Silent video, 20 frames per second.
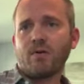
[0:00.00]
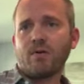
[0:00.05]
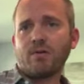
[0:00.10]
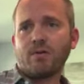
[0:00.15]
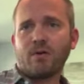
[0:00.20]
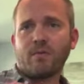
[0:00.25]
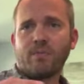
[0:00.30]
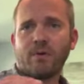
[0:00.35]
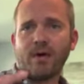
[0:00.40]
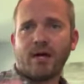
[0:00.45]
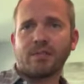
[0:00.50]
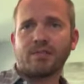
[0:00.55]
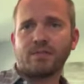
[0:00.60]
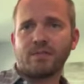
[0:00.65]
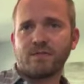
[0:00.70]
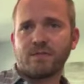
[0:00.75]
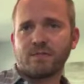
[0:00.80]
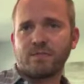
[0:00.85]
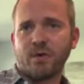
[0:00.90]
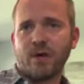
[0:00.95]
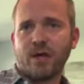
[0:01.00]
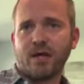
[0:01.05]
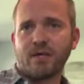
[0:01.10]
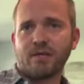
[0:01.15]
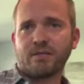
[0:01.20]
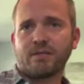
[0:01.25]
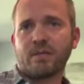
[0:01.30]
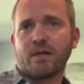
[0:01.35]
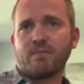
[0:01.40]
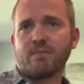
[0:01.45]
your positive spread
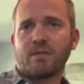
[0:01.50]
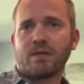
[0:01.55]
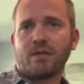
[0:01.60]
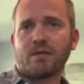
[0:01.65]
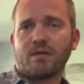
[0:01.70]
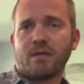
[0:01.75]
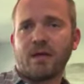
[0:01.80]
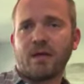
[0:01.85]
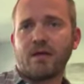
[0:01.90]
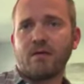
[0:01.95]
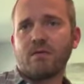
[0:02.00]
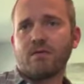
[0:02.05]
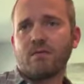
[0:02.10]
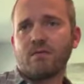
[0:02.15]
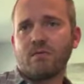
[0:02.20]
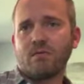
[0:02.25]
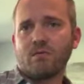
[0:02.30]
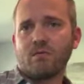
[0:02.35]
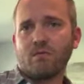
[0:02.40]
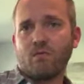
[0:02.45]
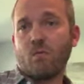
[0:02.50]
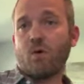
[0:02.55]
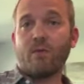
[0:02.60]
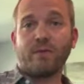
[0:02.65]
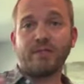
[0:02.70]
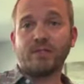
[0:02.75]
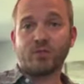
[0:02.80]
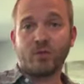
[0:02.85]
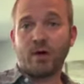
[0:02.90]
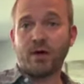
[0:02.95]
is something that,
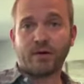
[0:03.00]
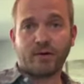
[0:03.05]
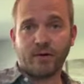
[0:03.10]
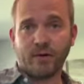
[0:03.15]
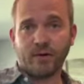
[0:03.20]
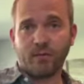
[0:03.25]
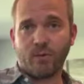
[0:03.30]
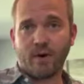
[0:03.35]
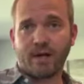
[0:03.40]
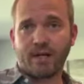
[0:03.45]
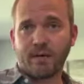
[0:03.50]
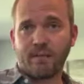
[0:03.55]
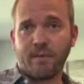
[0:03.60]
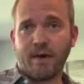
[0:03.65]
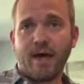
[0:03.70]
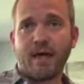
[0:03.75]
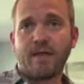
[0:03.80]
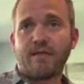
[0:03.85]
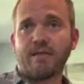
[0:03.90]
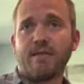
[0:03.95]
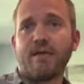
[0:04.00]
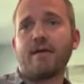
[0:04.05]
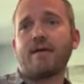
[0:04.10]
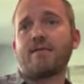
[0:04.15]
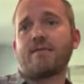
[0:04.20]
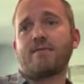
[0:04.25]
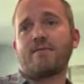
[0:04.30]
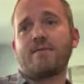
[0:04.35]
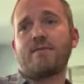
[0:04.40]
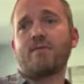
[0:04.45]
we strongly recommend
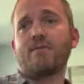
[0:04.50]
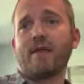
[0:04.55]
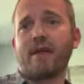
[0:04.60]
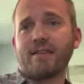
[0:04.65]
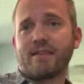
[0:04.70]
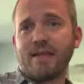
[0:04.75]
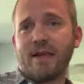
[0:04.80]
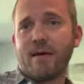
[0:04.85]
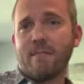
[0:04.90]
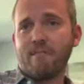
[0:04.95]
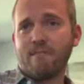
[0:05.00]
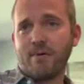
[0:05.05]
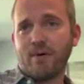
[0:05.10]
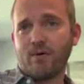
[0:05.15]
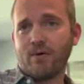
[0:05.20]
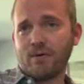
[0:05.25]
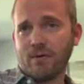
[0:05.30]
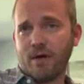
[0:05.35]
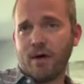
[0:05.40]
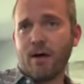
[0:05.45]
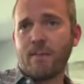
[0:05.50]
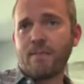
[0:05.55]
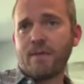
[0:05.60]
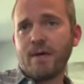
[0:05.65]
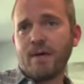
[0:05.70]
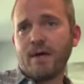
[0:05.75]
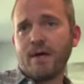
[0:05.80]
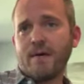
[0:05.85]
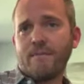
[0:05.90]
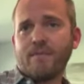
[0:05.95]
that you let that build
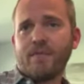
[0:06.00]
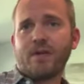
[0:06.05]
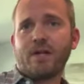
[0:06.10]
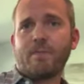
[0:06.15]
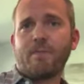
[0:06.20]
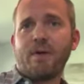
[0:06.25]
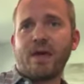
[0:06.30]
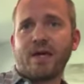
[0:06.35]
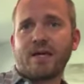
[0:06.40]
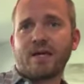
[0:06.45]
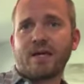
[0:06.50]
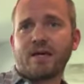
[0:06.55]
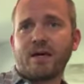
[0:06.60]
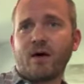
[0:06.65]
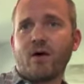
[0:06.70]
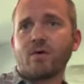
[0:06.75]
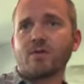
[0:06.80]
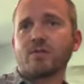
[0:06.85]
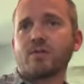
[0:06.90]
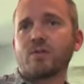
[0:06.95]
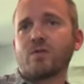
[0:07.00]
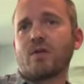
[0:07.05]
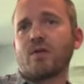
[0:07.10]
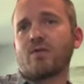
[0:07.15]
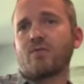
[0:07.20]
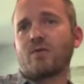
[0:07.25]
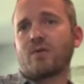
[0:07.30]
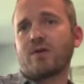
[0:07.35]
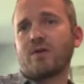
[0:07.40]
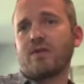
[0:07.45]
up in a bank account so that
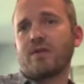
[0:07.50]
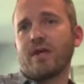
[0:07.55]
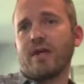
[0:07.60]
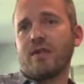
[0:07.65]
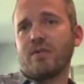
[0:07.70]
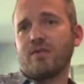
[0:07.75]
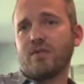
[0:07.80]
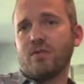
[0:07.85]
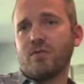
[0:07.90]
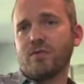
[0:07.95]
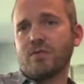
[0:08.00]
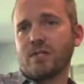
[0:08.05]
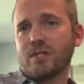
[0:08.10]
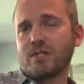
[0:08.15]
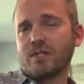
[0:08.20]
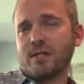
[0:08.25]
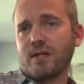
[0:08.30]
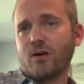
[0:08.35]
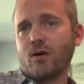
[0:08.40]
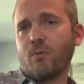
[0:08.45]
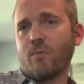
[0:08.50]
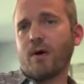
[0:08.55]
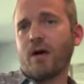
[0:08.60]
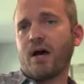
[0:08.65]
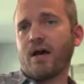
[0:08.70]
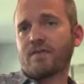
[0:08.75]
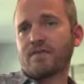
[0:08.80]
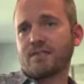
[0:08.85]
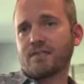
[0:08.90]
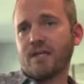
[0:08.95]
you can then use it to help
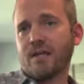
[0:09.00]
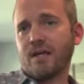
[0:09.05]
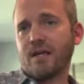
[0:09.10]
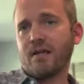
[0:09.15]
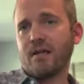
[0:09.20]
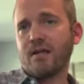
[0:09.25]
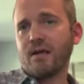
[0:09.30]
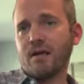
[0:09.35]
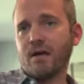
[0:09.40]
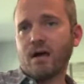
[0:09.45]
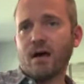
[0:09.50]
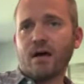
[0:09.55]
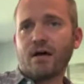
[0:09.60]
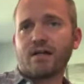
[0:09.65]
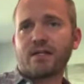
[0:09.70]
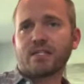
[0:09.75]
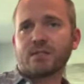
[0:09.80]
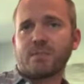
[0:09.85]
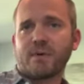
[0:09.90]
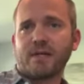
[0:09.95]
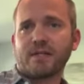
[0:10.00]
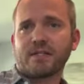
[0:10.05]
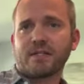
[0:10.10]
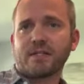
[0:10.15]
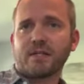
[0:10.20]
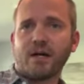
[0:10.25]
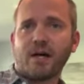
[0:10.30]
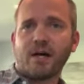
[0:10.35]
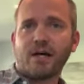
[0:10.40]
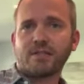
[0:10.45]
offset
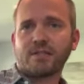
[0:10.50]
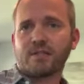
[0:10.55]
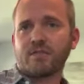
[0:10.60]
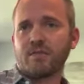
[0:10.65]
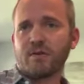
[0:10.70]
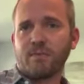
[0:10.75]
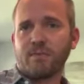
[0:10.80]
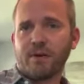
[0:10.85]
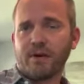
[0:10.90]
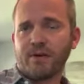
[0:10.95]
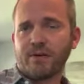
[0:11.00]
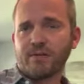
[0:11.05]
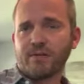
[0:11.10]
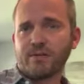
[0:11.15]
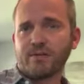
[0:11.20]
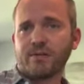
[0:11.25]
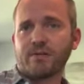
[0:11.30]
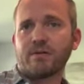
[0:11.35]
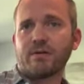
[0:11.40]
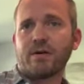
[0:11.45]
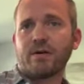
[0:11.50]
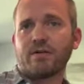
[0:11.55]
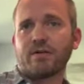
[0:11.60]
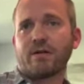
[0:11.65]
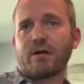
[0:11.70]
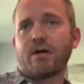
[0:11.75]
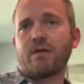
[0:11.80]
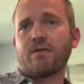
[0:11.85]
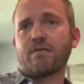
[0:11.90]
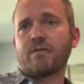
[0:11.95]
unexpected costs of repairs or
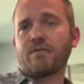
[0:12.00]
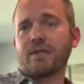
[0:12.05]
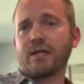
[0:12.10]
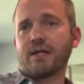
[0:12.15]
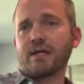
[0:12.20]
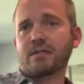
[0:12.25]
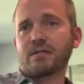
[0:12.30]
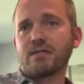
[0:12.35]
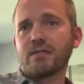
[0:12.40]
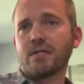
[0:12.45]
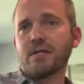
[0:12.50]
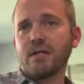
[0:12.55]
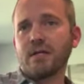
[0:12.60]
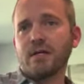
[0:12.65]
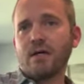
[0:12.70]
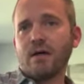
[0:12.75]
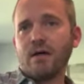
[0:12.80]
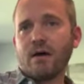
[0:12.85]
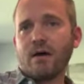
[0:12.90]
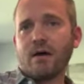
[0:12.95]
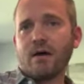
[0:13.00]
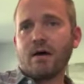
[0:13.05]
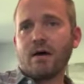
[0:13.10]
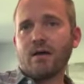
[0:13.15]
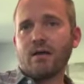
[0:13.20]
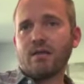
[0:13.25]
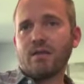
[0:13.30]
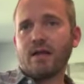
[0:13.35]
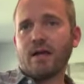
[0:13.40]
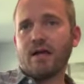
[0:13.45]
other things.
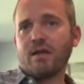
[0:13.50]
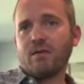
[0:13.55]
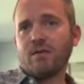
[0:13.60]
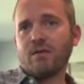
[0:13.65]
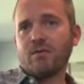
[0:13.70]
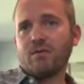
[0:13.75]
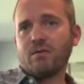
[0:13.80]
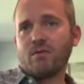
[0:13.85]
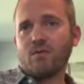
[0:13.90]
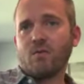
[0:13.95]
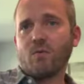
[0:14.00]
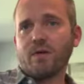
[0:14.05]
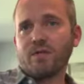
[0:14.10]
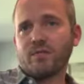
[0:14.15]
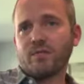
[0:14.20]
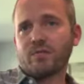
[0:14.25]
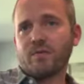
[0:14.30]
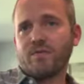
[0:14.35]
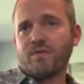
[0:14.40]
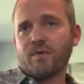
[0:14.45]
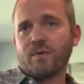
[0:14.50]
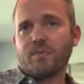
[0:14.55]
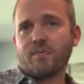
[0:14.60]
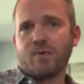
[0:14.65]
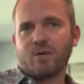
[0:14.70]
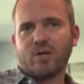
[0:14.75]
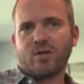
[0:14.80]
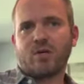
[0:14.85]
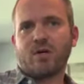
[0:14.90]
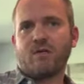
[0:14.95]
That once you feel
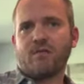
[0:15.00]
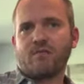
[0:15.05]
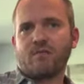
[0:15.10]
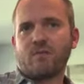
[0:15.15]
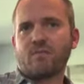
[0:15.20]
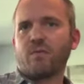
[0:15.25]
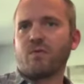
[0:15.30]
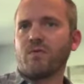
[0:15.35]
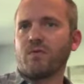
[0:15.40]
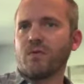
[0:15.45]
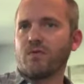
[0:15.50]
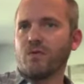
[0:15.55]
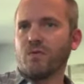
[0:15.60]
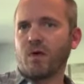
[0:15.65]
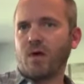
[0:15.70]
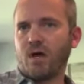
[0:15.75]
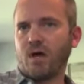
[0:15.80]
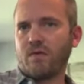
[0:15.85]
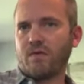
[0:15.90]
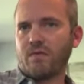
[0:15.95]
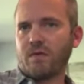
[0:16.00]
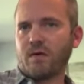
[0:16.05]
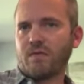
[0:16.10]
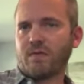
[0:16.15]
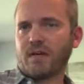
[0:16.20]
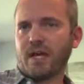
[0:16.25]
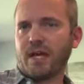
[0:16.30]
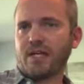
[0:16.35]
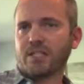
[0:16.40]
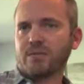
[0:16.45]
pretty comfortable that you have
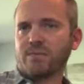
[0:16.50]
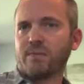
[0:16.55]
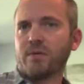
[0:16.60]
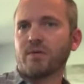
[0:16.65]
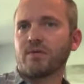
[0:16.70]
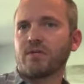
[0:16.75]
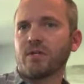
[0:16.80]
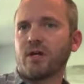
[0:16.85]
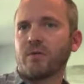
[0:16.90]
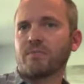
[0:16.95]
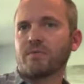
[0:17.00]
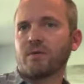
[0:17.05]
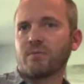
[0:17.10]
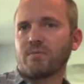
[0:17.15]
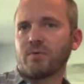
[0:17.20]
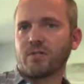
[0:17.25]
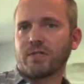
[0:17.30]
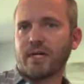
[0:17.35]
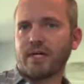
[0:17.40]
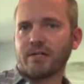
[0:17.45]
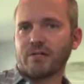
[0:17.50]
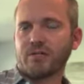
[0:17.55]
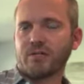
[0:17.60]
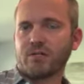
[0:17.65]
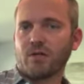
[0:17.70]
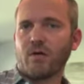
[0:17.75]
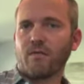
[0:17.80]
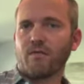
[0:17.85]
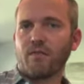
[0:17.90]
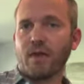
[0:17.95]
enough cash built up to protect
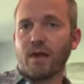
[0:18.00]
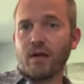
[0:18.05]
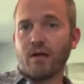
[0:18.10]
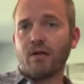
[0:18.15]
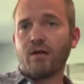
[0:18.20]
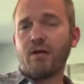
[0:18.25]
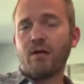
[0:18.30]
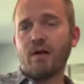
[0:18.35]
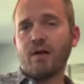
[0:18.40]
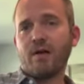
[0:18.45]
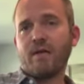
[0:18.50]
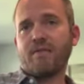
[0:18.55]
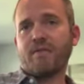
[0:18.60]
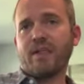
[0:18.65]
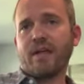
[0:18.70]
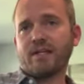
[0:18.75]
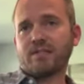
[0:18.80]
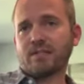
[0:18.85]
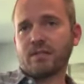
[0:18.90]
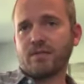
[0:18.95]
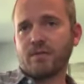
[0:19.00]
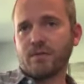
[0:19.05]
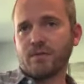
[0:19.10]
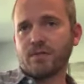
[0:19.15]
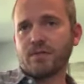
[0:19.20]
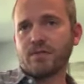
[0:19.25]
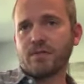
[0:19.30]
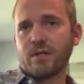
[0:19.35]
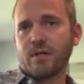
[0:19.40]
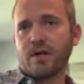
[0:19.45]
yourself there, that's the
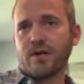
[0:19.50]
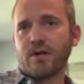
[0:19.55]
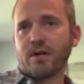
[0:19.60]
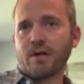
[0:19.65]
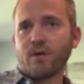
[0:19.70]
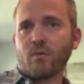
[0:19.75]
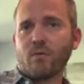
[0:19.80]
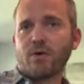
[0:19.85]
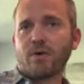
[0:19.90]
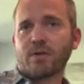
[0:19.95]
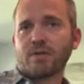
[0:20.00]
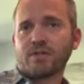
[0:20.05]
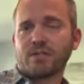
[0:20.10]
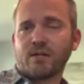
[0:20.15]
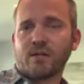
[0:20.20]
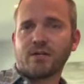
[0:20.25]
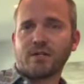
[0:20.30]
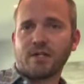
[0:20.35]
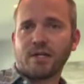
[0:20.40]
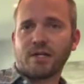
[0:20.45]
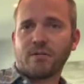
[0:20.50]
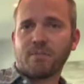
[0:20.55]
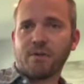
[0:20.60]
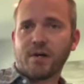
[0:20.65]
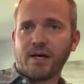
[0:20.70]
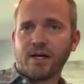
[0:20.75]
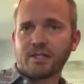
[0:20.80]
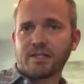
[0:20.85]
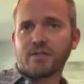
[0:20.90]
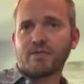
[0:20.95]
first area where you can start to get a
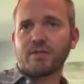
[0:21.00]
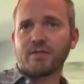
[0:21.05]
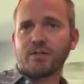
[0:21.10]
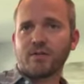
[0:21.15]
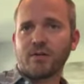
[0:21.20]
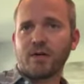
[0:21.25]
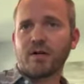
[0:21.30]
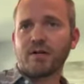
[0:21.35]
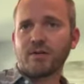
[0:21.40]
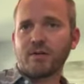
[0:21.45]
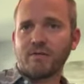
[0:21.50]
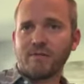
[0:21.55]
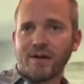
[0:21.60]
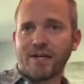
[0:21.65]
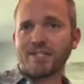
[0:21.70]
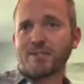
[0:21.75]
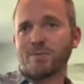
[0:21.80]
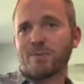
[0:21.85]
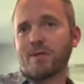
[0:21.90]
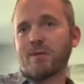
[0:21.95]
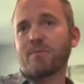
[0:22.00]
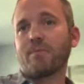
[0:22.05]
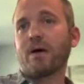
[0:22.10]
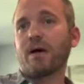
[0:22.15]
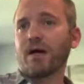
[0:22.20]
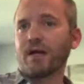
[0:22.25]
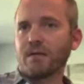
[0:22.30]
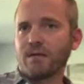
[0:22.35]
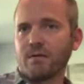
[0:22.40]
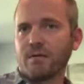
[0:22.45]
positive return on your investment
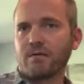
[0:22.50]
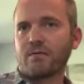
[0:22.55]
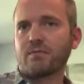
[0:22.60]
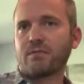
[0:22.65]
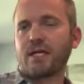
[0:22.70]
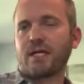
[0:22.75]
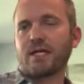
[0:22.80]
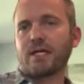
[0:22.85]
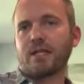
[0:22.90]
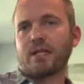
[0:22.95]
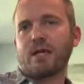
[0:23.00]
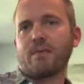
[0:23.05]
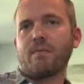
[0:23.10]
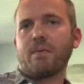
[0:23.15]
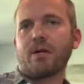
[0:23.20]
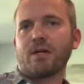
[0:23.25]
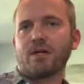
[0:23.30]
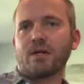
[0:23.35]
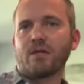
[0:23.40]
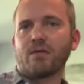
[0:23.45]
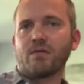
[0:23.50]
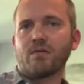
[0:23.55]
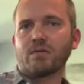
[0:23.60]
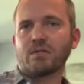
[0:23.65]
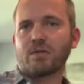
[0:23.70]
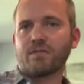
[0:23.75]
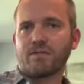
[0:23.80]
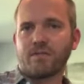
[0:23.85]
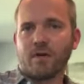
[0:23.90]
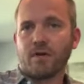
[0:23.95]
by taking that money and
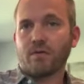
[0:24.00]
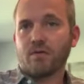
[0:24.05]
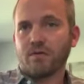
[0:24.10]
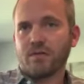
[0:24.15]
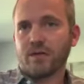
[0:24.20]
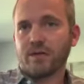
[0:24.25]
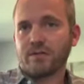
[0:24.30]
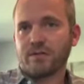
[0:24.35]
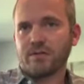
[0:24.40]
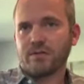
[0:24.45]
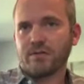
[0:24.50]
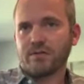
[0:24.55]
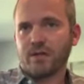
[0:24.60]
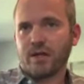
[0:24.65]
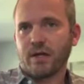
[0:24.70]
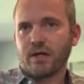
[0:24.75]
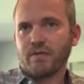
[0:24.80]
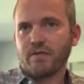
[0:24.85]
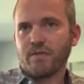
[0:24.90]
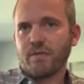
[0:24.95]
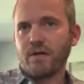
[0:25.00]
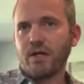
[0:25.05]
using it for other things in your life.